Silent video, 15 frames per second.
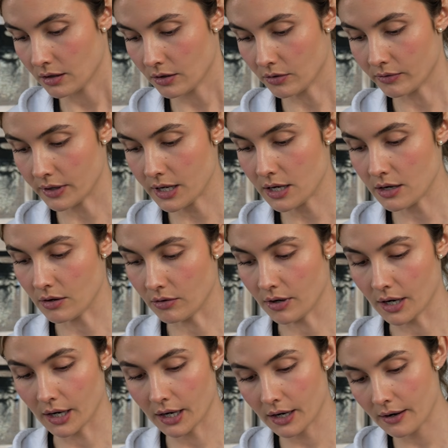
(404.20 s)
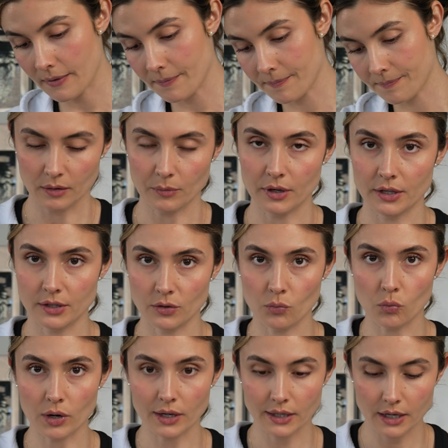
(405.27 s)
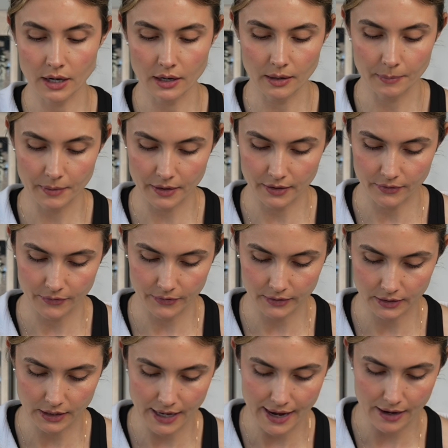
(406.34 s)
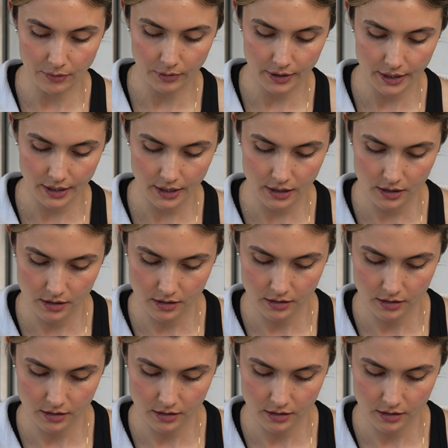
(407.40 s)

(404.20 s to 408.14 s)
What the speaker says: Greek yogurt. Then we're gonna do 1 cup of flour.